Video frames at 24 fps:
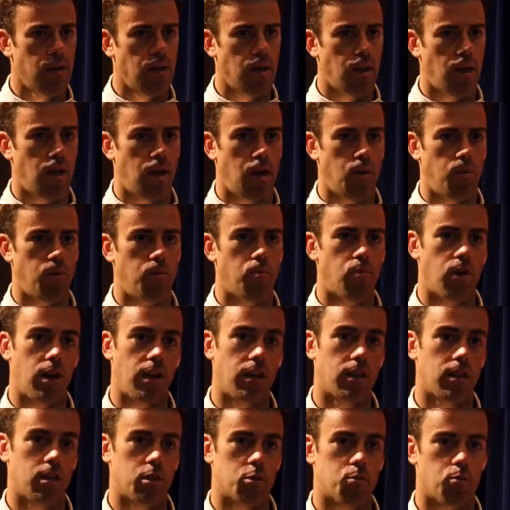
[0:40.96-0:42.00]
Uh, we
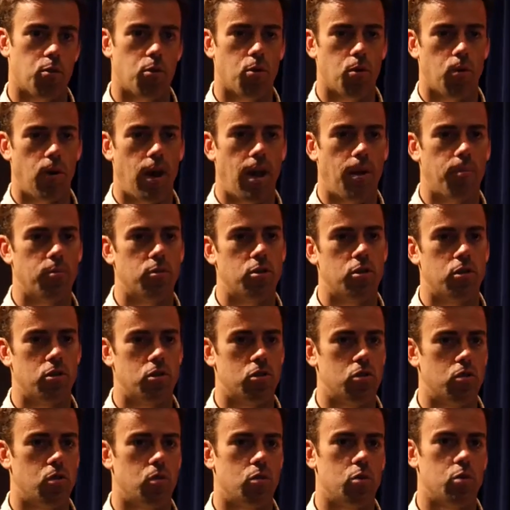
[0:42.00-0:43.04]
bring this program to the
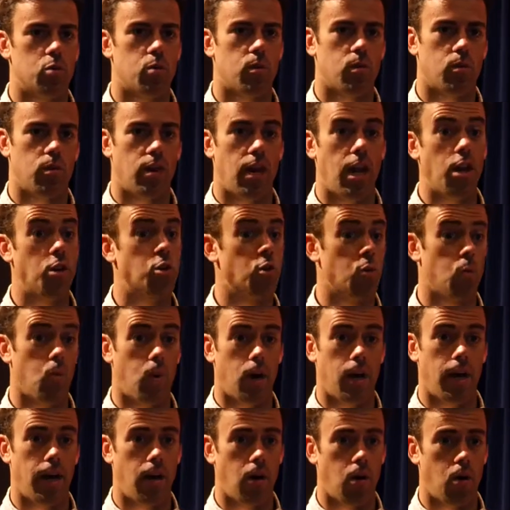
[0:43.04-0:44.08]
students
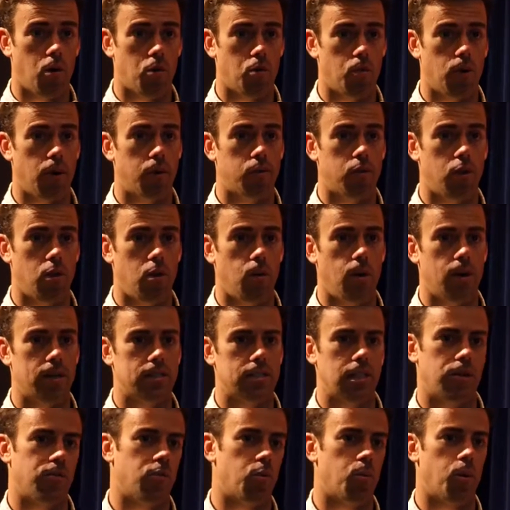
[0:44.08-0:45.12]
nationwide, all throughout the U S,
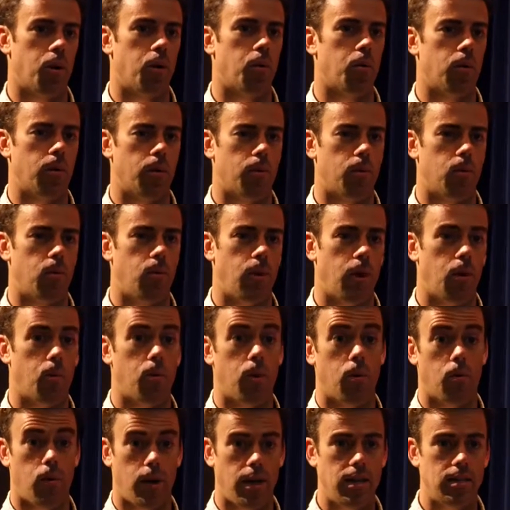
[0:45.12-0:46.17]
everywhere where
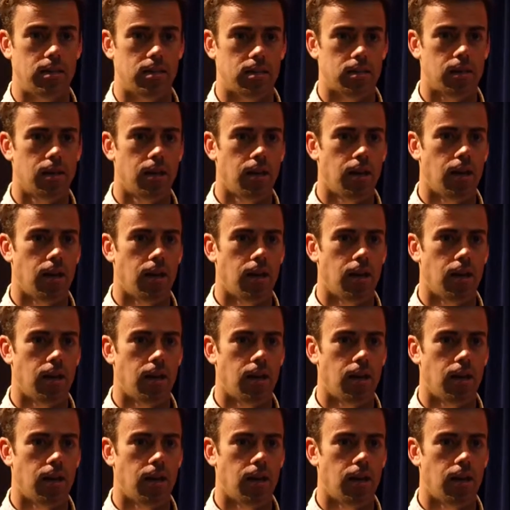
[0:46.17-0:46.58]
we race.